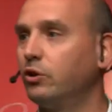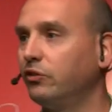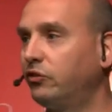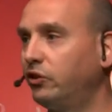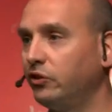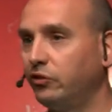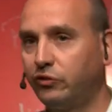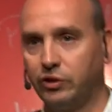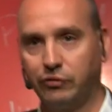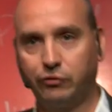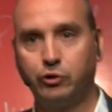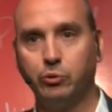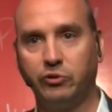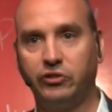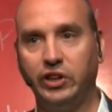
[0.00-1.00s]
consists of
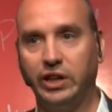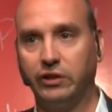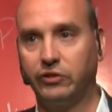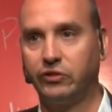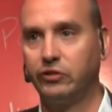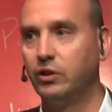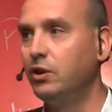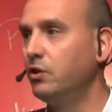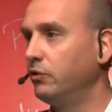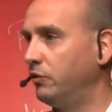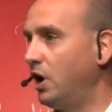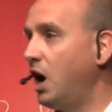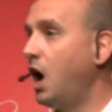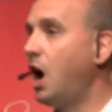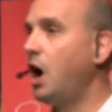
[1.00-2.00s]
two things,
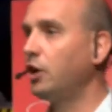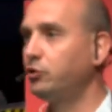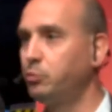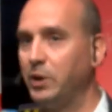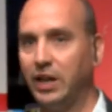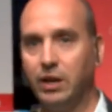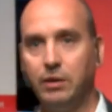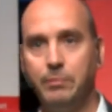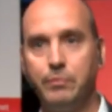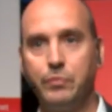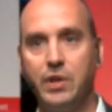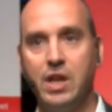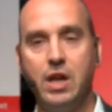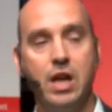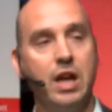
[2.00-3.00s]
the hardware
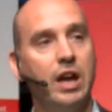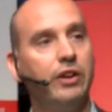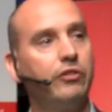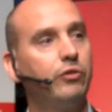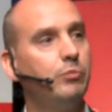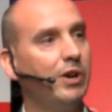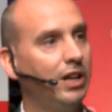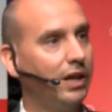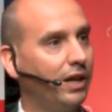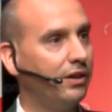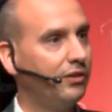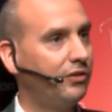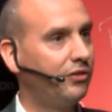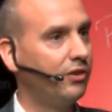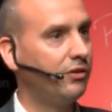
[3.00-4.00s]
as well
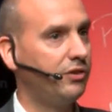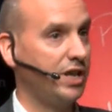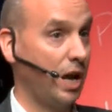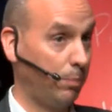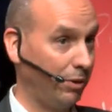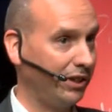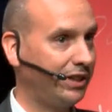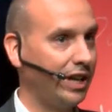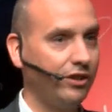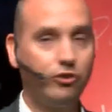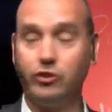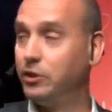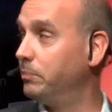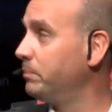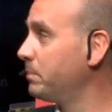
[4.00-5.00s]
as the
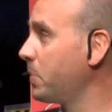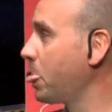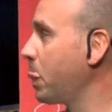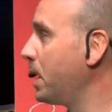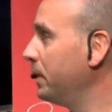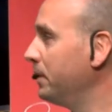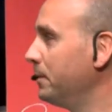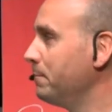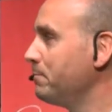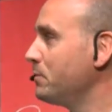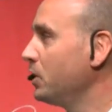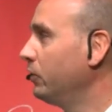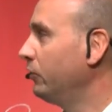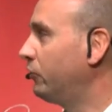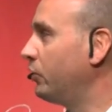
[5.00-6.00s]
application.
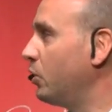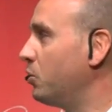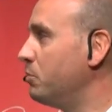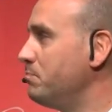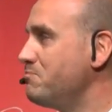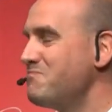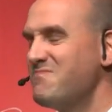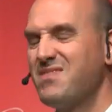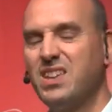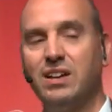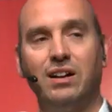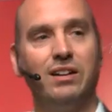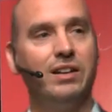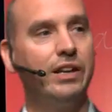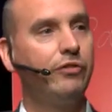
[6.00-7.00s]
So
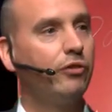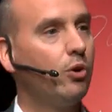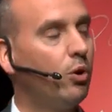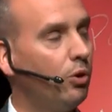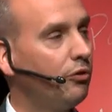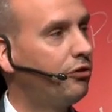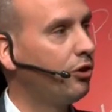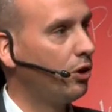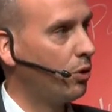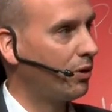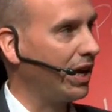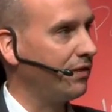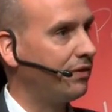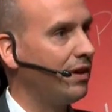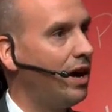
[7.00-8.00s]
let's also
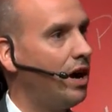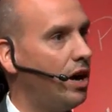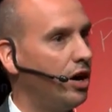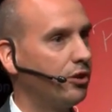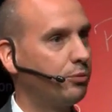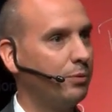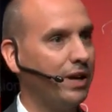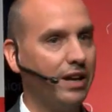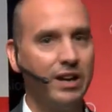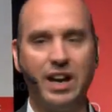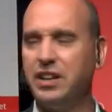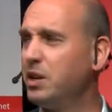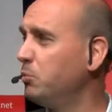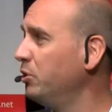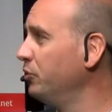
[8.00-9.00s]
look at the hardware.
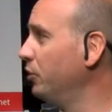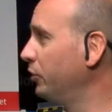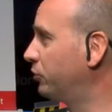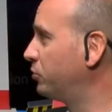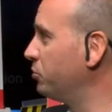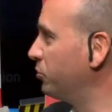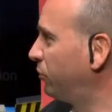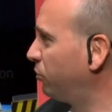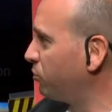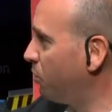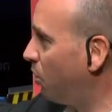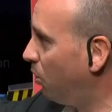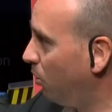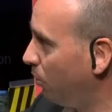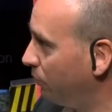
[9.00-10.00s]
And I will not go through
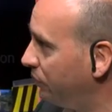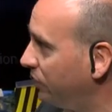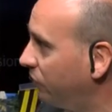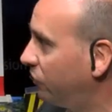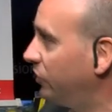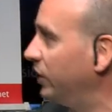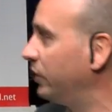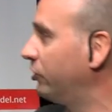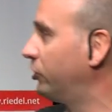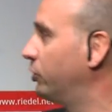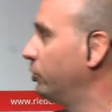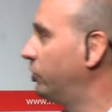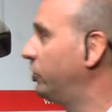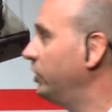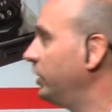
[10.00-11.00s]
all these things
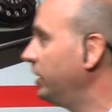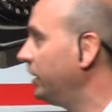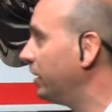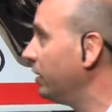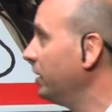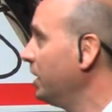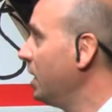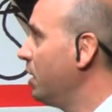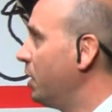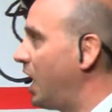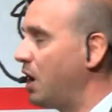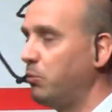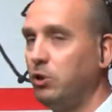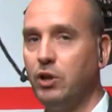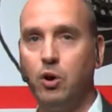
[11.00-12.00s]
you see here.
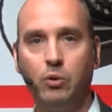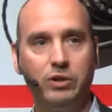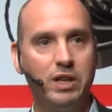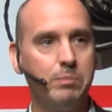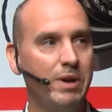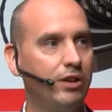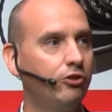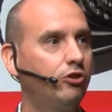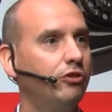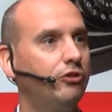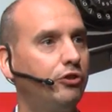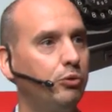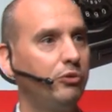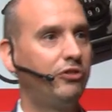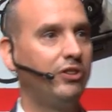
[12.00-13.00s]
I will only mention
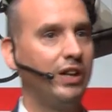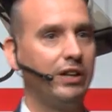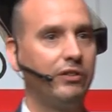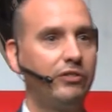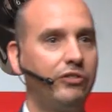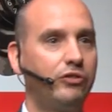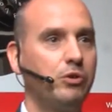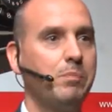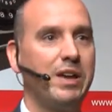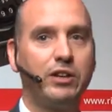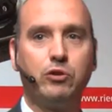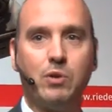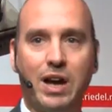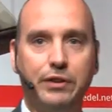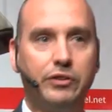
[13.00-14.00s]
two things to
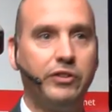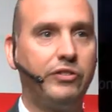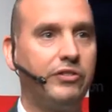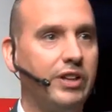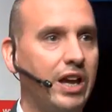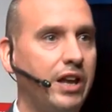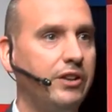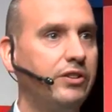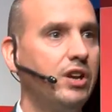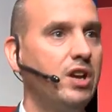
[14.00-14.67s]
make you understand